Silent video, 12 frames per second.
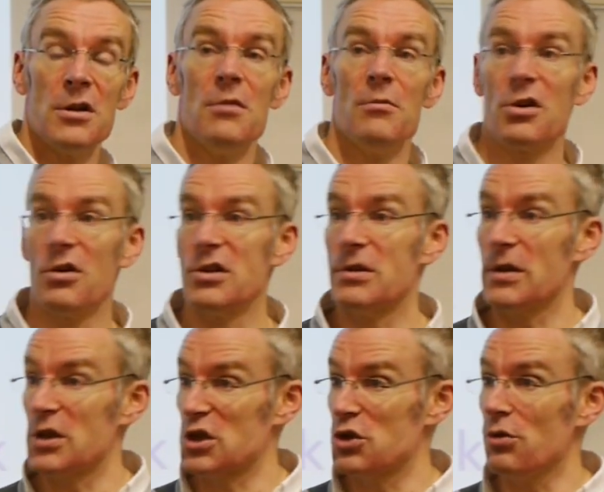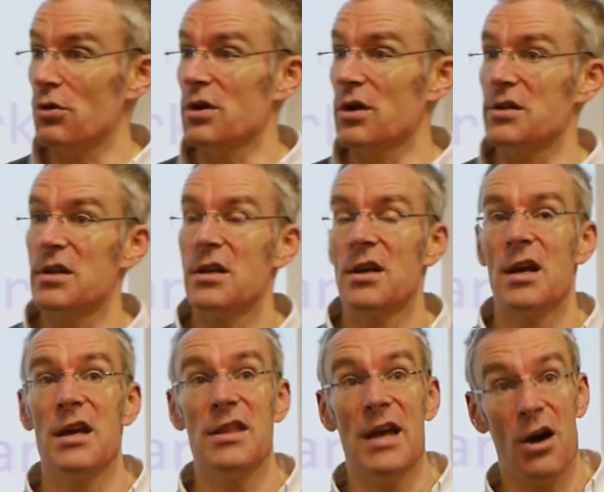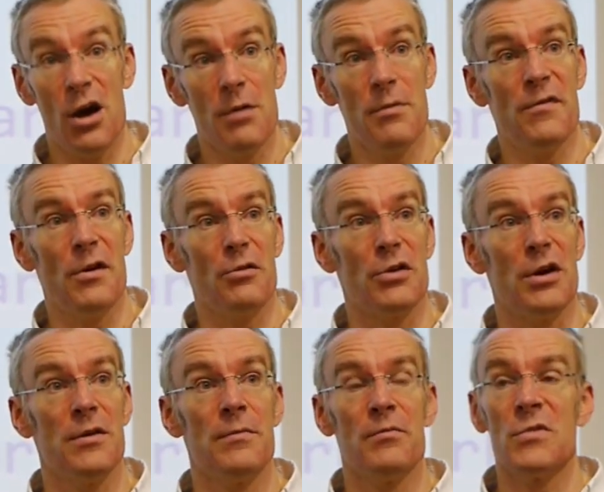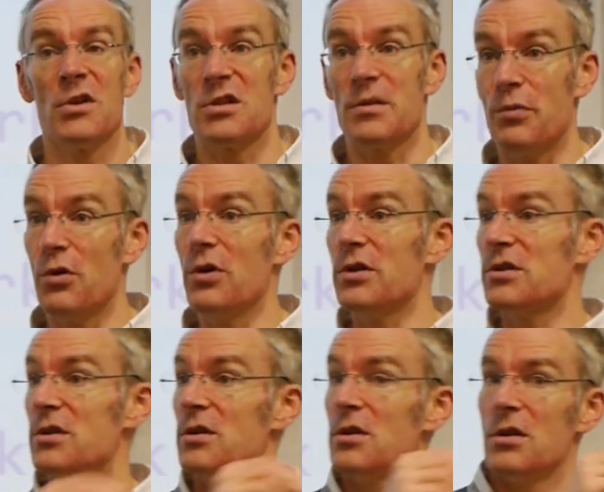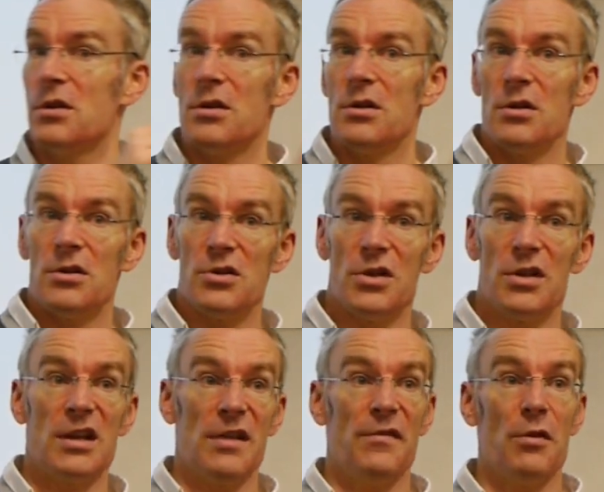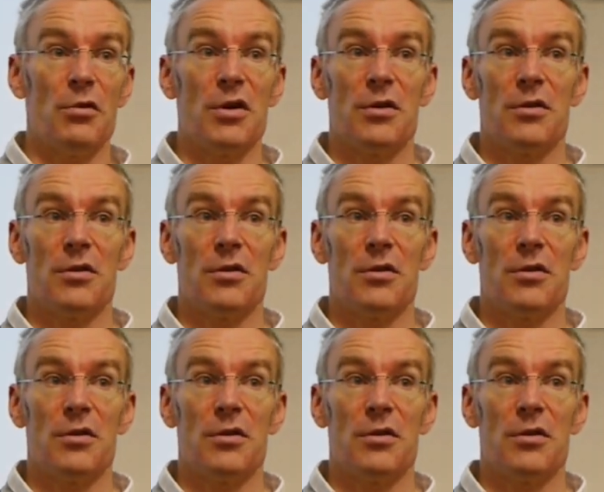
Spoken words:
we're going to create a shortcut in their home folder to point to the Git folder.